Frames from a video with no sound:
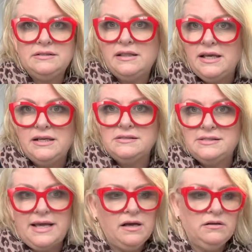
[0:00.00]
things
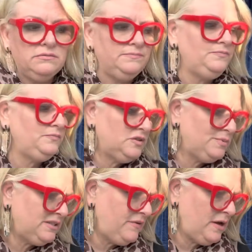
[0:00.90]
down
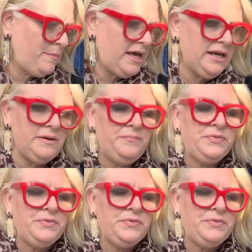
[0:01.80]
specific about it.